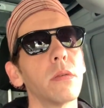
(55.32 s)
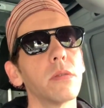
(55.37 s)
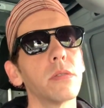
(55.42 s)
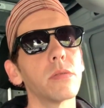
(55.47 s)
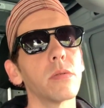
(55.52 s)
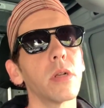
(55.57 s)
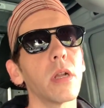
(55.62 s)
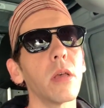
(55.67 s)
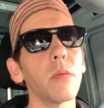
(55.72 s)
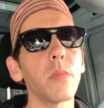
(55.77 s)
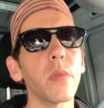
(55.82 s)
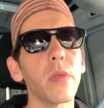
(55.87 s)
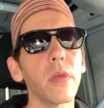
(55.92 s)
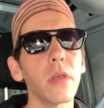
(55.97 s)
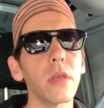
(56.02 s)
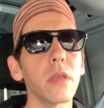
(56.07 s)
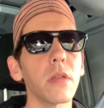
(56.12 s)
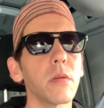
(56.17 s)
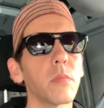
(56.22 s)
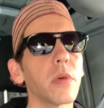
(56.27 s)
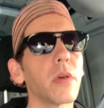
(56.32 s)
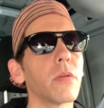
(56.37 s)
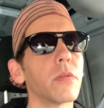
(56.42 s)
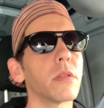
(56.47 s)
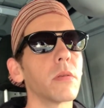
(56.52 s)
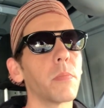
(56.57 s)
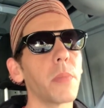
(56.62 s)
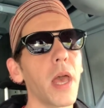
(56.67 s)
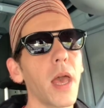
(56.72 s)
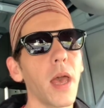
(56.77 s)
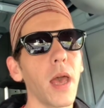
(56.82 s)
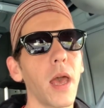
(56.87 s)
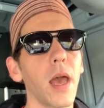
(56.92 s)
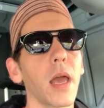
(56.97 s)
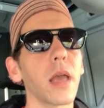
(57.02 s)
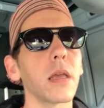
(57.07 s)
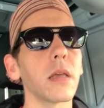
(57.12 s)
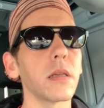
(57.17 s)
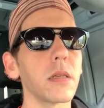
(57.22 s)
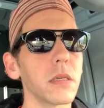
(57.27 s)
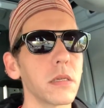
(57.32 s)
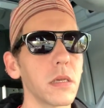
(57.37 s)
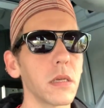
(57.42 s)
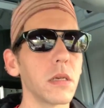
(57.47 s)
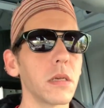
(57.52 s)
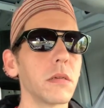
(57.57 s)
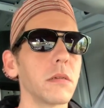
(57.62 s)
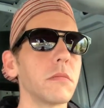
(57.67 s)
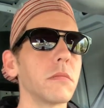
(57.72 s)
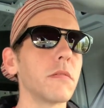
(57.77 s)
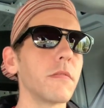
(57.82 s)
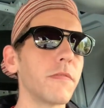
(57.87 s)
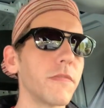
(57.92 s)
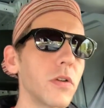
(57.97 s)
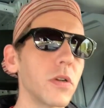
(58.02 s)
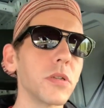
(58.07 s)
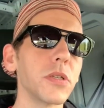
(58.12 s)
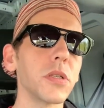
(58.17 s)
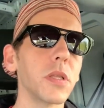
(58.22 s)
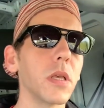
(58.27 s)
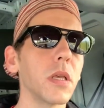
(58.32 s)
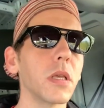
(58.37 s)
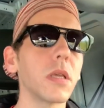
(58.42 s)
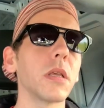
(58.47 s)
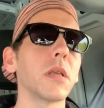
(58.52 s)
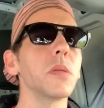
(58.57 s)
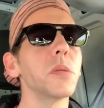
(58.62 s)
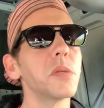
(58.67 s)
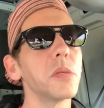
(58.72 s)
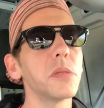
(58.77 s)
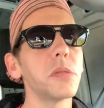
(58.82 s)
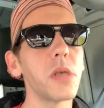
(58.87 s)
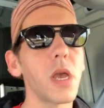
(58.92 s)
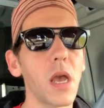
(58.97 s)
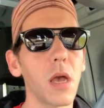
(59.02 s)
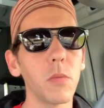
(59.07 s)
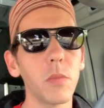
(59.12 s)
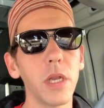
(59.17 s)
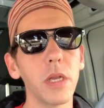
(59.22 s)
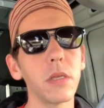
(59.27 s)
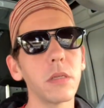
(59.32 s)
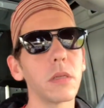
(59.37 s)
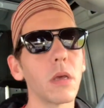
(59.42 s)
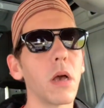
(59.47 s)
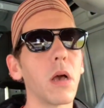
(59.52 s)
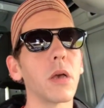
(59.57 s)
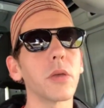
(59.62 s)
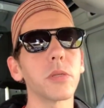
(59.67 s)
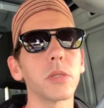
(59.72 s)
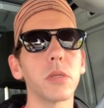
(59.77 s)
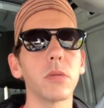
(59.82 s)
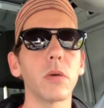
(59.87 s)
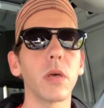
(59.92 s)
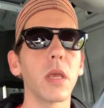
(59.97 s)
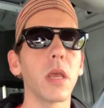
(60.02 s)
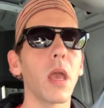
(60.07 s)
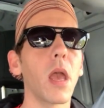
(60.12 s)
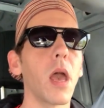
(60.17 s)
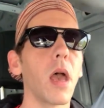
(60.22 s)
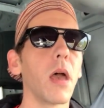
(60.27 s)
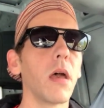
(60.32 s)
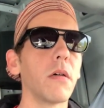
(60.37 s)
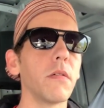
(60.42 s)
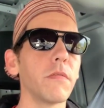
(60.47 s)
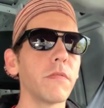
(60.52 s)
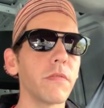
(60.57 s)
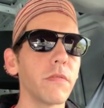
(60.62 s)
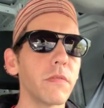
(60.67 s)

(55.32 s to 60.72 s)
So when I'm thinking about the pack, first thing is how many dogs do I have?